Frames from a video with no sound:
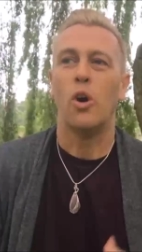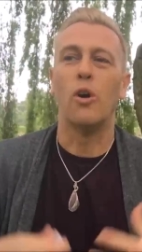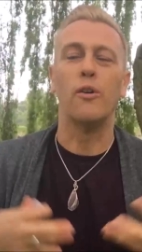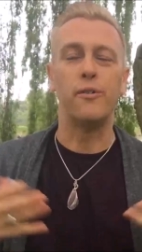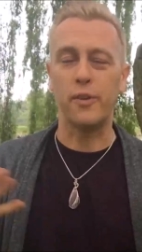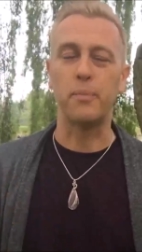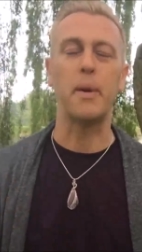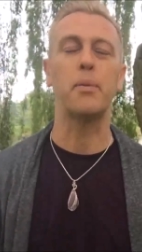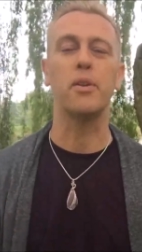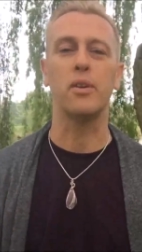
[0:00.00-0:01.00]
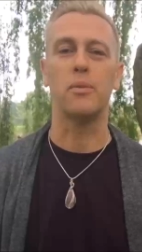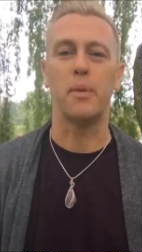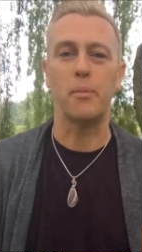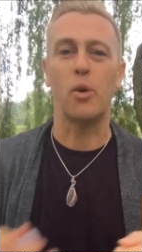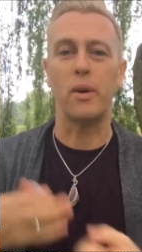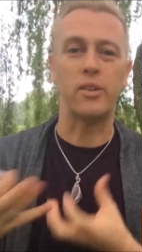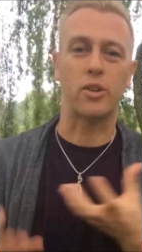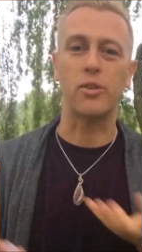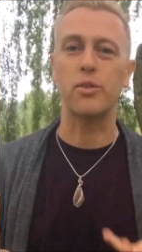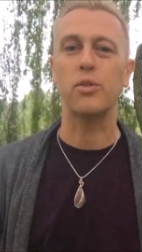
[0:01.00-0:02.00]
Or for people that are a bit more
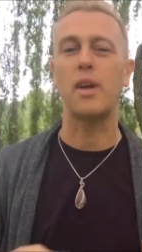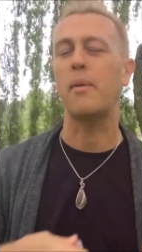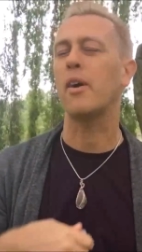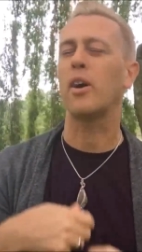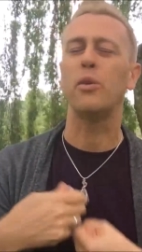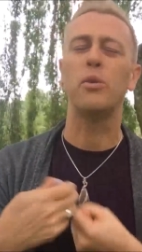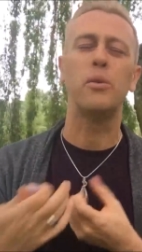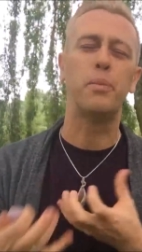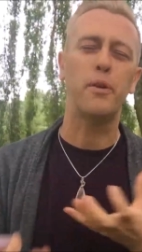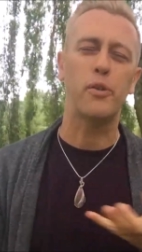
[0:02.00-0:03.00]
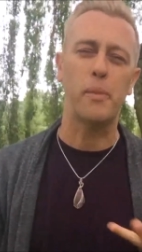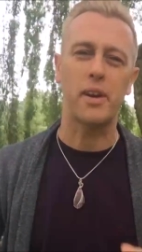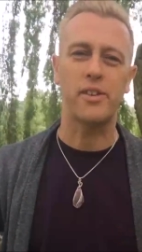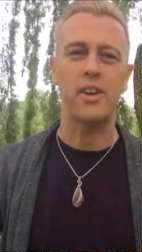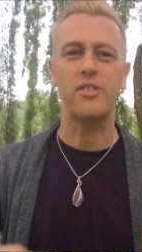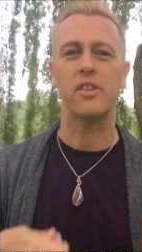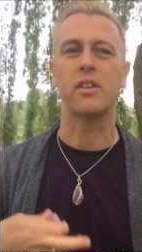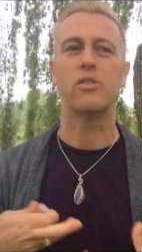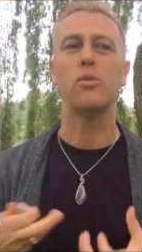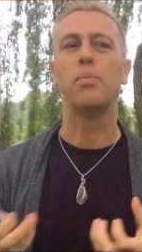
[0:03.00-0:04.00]
into crystals, they might go to a beautiful meditation
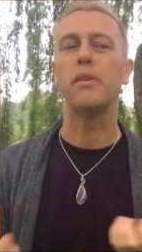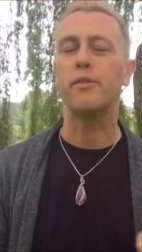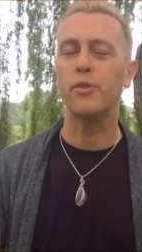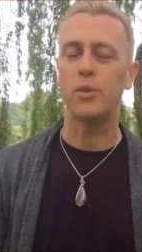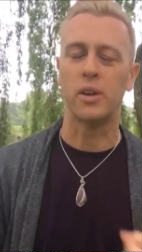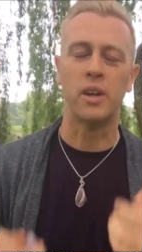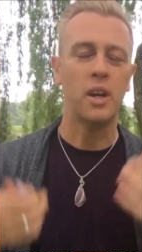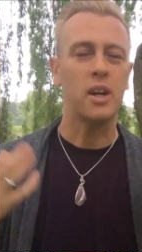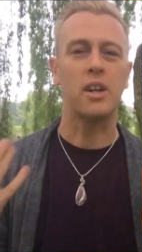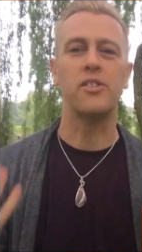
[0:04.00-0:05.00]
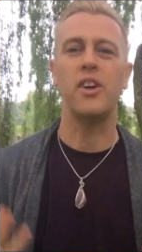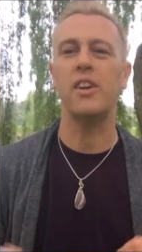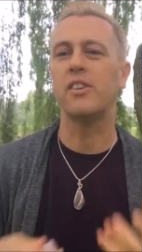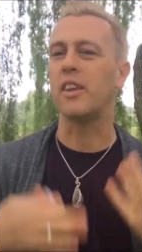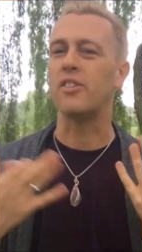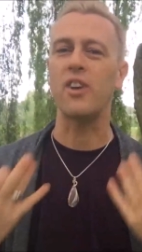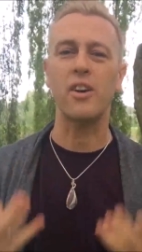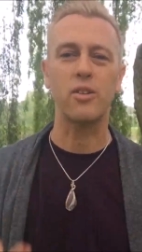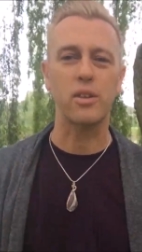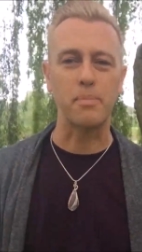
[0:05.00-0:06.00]
and they're all blissful and content and their
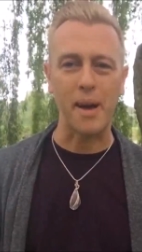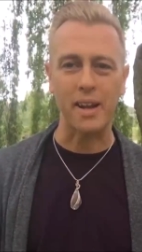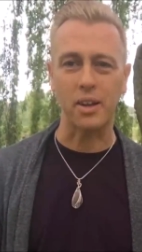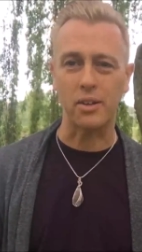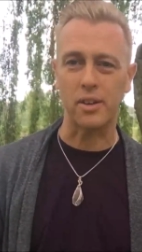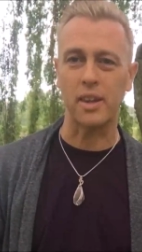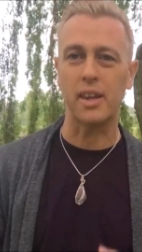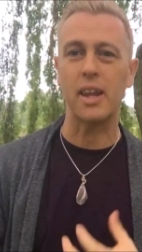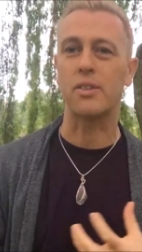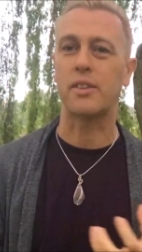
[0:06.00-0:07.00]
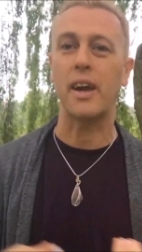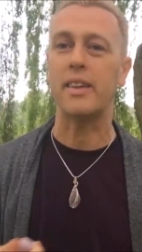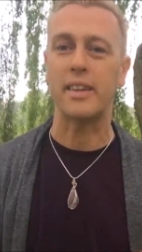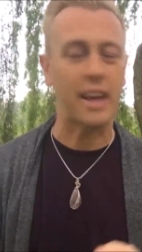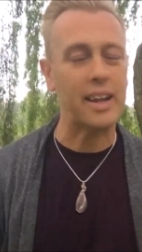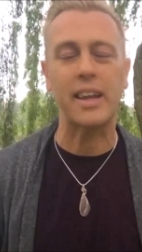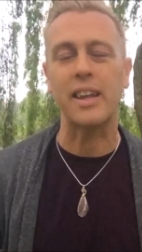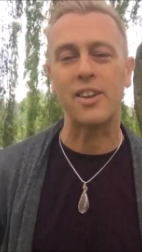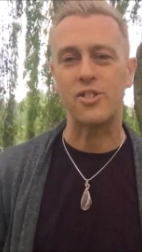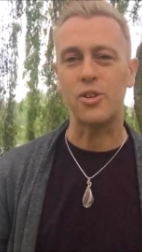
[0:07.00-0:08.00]
chakras are balanced and then the next day they're yelling at
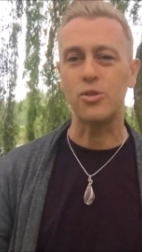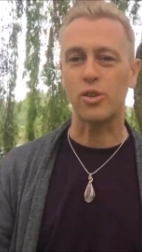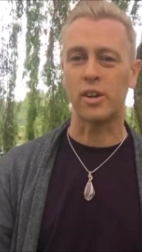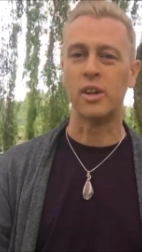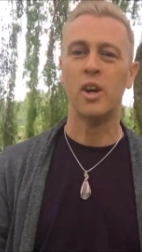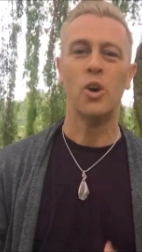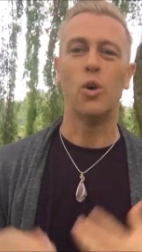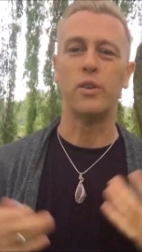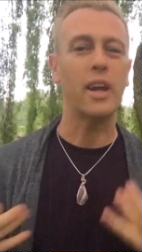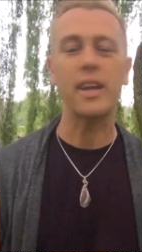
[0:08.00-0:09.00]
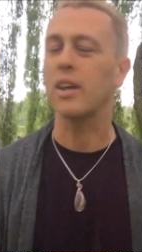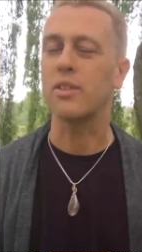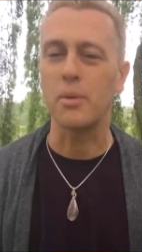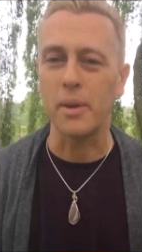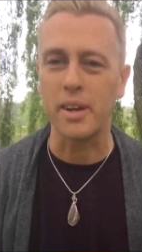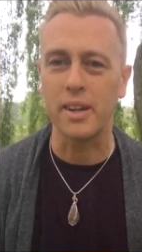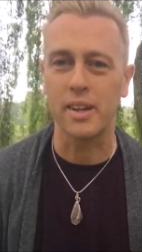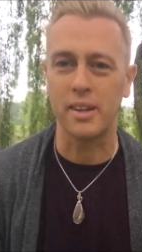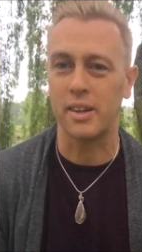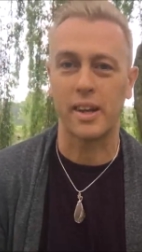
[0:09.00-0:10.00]
their children or yelling at someone
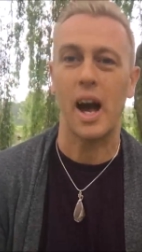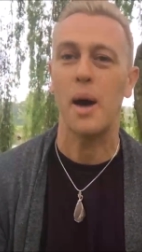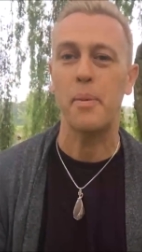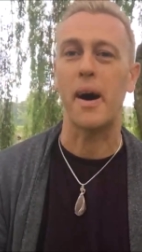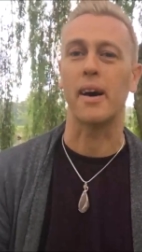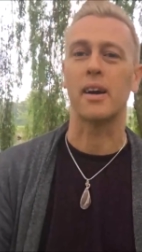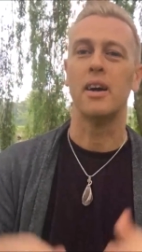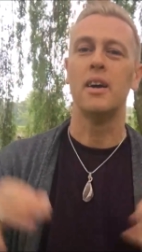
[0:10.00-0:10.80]
in the car park